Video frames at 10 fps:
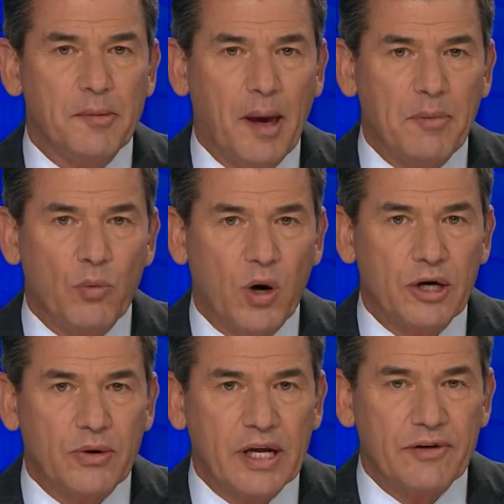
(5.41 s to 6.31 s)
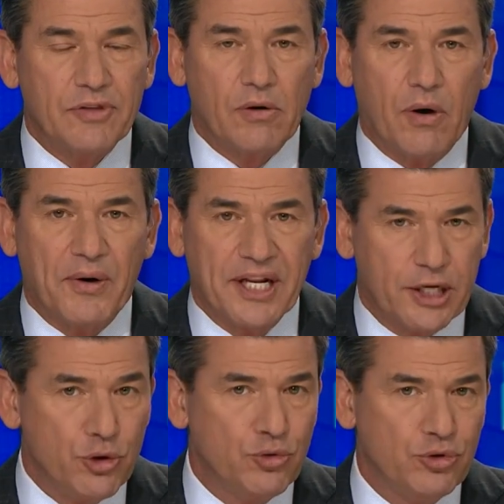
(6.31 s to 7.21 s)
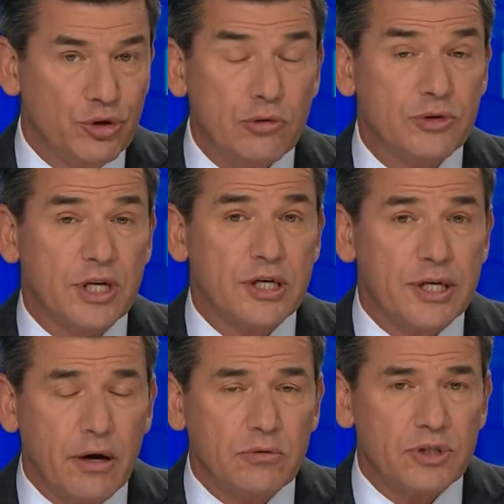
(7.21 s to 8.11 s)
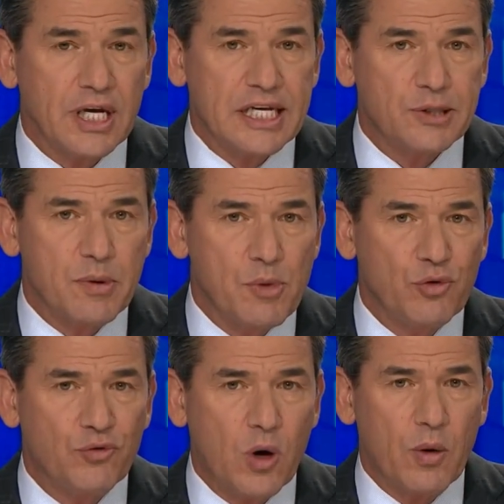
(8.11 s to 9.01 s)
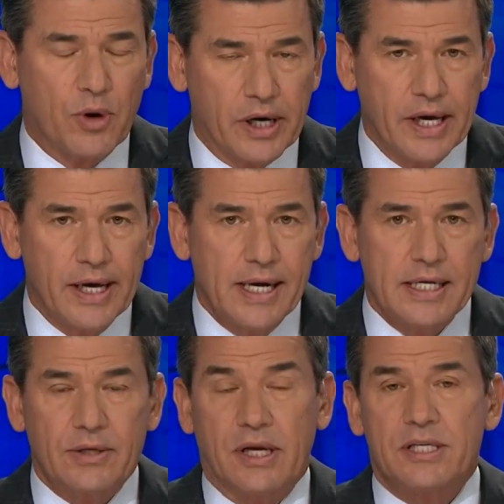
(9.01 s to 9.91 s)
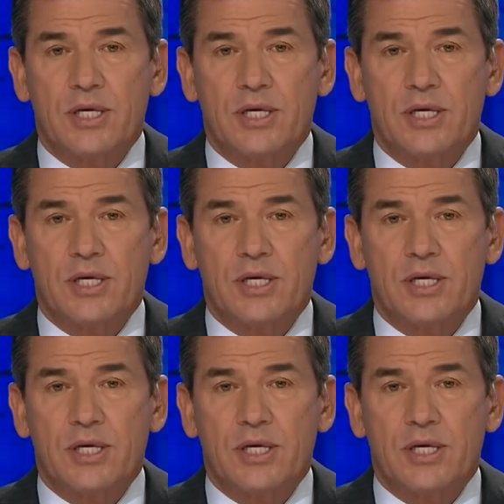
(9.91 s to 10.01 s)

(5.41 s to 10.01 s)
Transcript: you may be wondering if there are any new do's and don'ts as we move forward. So let's